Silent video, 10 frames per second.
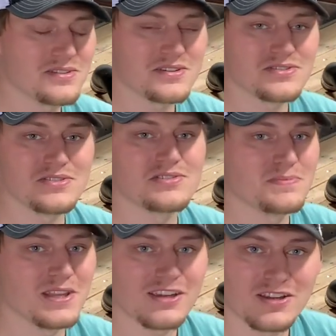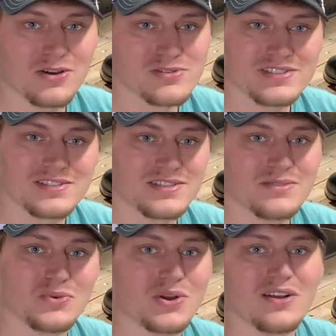Then it should just be like hoses
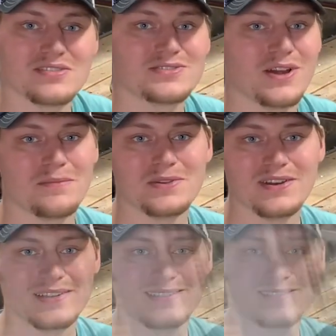and we'll call this job done.